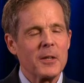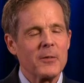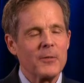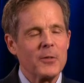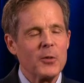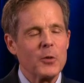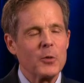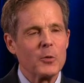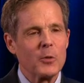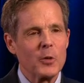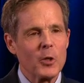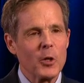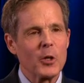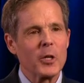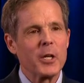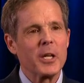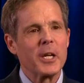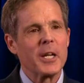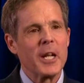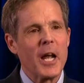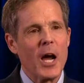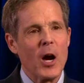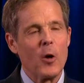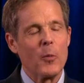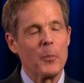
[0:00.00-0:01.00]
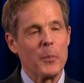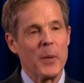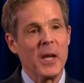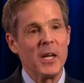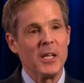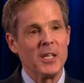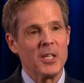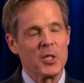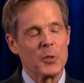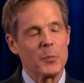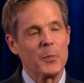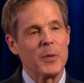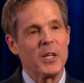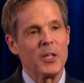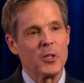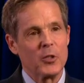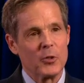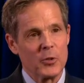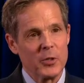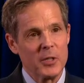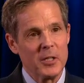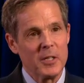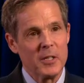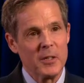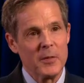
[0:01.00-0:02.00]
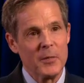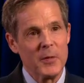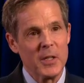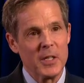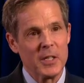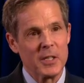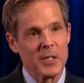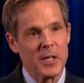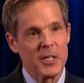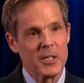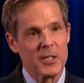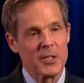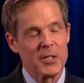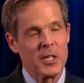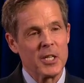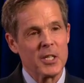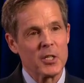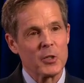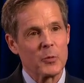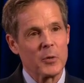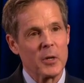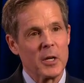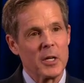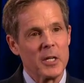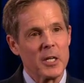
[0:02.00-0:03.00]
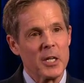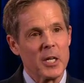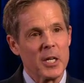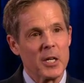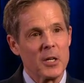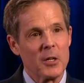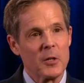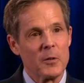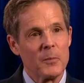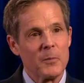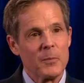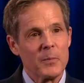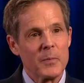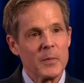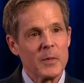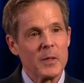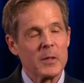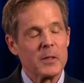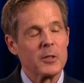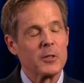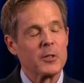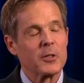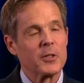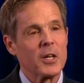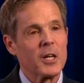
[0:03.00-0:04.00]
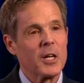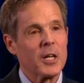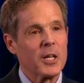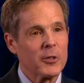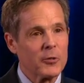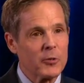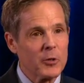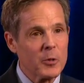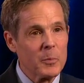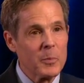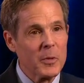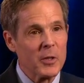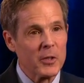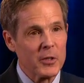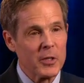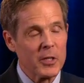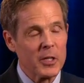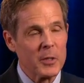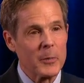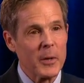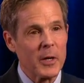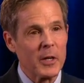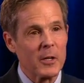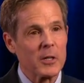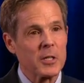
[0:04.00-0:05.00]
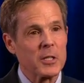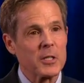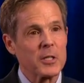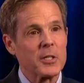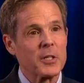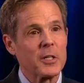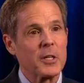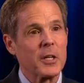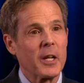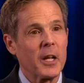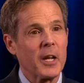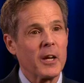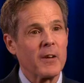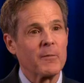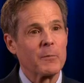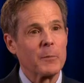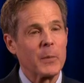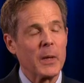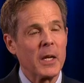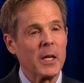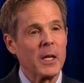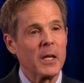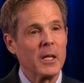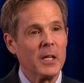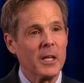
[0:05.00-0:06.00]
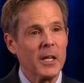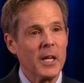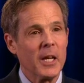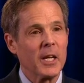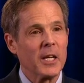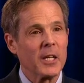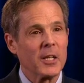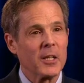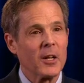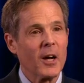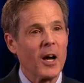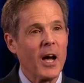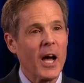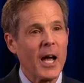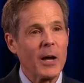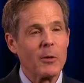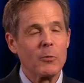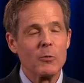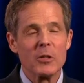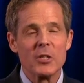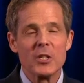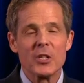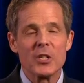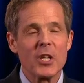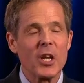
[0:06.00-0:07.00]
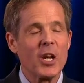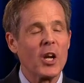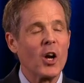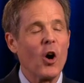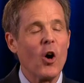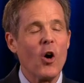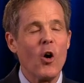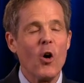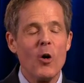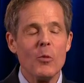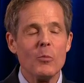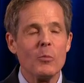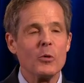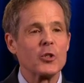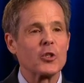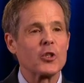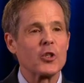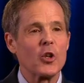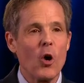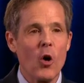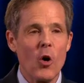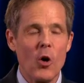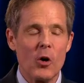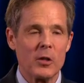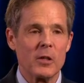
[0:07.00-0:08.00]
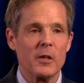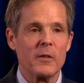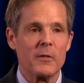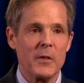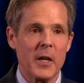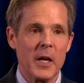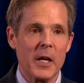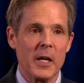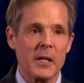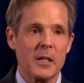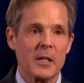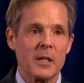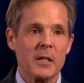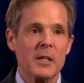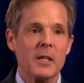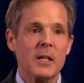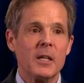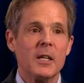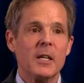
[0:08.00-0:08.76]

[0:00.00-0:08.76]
if you look at how pain is being treated in the United States right now, there's 100 million Americans that have pain, and I would say almost all of that